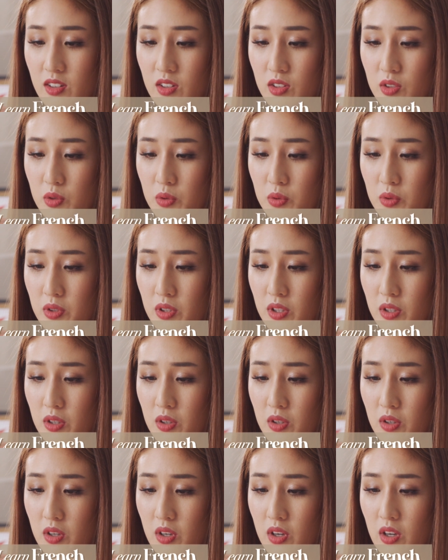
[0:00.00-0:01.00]
suis
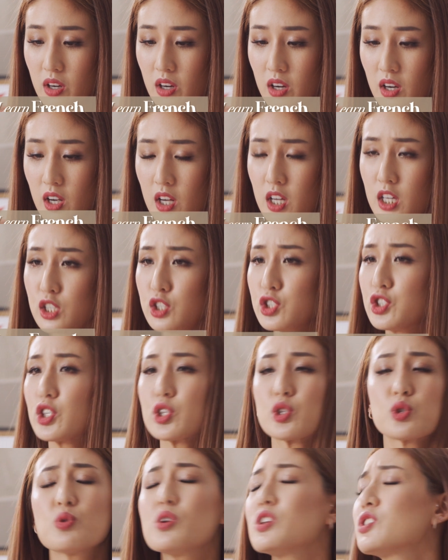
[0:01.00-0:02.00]
amoureuse. Je
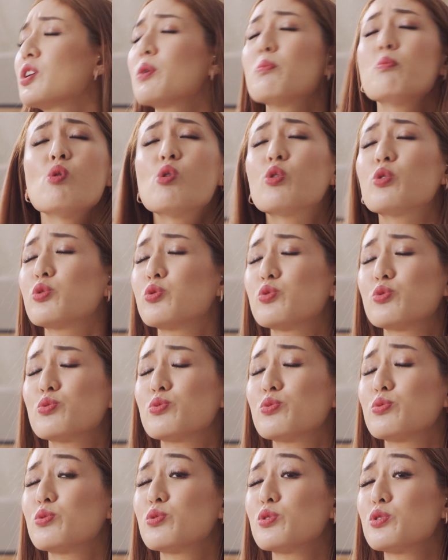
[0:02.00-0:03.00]
suis
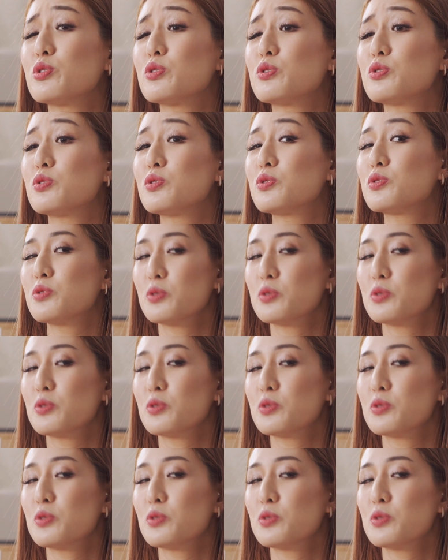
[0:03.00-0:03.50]
amoureuse.